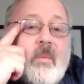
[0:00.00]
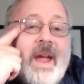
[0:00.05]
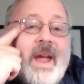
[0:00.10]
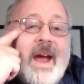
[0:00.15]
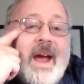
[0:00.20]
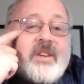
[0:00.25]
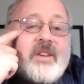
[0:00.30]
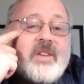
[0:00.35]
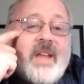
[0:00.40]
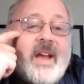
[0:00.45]
we
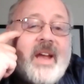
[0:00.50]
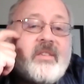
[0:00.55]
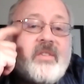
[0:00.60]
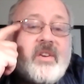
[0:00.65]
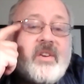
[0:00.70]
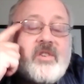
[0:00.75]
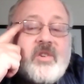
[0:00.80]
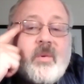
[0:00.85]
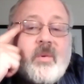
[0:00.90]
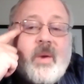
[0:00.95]
actually had a
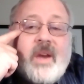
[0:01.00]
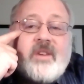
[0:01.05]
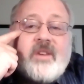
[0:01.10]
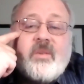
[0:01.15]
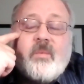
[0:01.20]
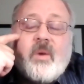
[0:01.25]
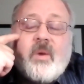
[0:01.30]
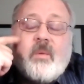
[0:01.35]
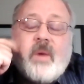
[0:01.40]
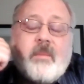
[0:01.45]

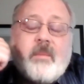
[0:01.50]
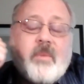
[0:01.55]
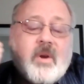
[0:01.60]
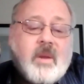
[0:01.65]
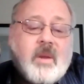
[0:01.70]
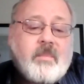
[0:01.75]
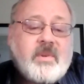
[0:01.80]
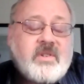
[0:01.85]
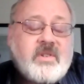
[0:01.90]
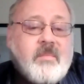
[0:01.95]
situation where we had put
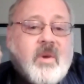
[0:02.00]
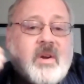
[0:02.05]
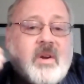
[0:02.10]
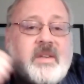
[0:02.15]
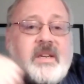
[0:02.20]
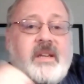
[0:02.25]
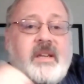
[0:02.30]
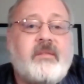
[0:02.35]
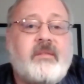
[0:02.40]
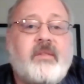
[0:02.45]
up a smart
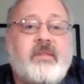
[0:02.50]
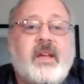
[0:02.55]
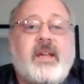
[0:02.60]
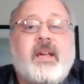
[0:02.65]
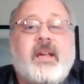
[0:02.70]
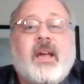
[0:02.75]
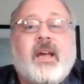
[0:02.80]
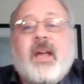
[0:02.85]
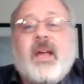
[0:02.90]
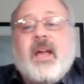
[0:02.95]

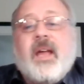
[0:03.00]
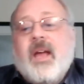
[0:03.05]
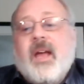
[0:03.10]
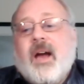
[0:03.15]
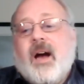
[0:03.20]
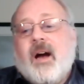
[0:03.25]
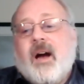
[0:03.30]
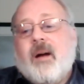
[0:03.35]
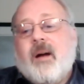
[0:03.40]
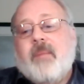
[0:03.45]
TV
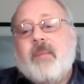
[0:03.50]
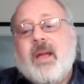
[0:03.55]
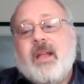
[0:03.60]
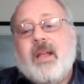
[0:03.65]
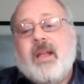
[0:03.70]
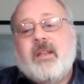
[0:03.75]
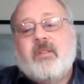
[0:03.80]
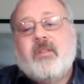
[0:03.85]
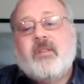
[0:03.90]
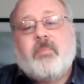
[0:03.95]
um,
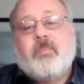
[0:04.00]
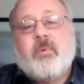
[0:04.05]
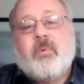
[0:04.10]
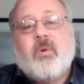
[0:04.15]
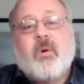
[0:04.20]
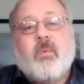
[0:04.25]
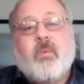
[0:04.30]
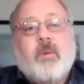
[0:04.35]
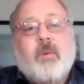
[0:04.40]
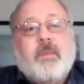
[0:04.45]
and this
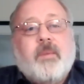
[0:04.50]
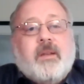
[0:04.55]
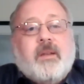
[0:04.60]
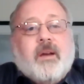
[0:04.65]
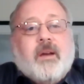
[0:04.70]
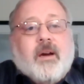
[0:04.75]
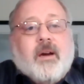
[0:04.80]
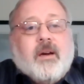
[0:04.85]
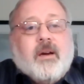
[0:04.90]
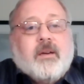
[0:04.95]
poor woman
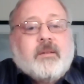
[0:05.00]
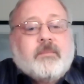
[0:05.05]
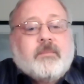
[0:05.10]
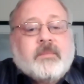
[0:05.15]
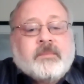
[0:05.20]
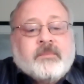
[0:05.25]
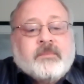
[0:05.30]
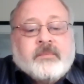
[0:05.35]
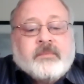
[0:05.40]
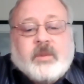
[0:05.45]
uh,
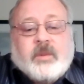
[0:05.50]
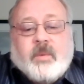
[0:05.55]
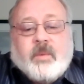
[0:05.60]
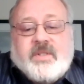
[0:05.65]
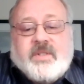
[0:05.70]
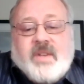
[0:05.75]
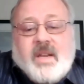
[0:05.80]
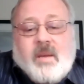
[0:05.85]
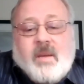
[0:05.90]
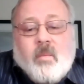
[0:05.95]
was
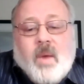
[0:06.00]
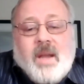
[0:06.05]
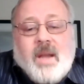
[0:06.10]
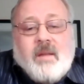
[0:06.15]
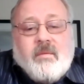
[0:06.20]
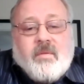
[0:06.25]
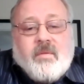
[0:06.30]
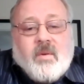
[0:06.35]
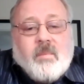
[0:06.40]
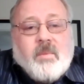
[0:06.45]
sitting waiting
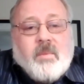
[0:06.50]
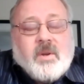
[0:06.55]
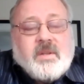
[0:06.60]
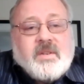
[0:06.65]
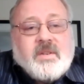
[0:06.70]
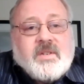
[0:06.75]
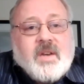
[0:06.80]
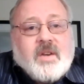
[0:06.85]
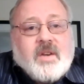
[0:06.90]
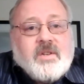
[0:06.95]
for a book
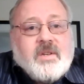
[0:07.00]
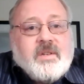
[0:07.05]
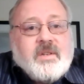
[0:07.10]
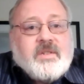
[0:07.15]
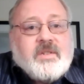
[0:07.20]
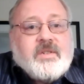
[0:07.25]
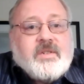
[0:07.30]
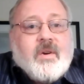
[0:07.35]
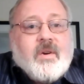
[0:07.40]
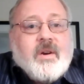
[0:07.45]
discussion to
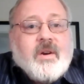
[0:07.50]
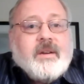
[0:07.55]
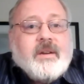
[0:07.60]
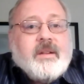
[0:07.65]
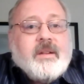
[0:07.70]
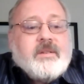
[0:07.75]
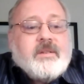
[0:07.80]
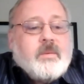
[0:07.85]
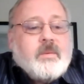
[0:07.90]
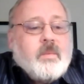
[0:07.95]
start,
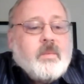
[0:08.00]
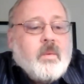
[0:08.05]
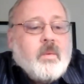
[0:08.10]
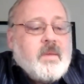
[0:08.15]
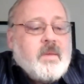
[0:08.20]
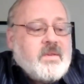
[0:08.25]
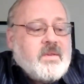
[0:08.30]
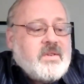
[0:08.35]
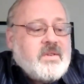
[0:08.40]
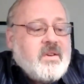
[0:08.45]
and she's a
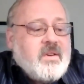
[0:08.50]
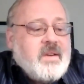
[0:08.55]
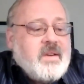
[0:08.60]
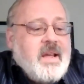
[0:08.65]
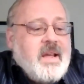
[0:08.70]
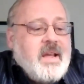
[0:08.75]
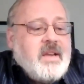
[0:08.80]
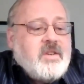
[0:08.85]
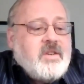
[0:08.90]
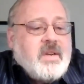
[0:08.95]
woman of a certain
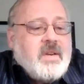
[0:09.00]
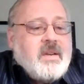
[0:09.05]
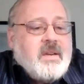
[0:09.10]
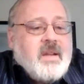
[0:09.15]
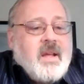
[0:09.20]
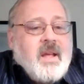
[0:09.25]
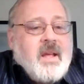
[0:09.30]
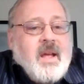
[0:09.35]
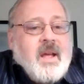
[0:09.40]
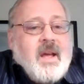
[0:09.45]
age, and
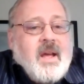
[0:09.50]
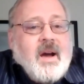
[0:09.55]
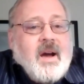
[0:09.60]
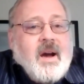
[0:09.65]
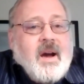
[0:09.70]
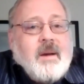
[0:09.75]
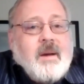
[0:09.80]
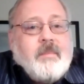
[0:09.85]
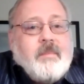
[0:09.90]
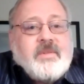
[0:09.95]

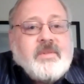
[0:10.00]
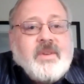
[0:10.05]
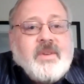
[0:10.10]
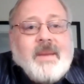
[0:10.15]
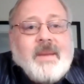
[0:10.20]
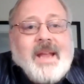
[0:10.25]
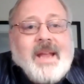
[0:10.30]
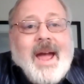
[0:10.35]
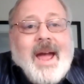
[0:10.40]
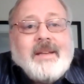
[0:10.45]
um,
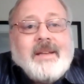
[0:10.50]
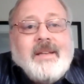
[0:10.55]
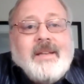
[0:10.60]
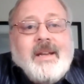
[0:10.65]
somebody hacked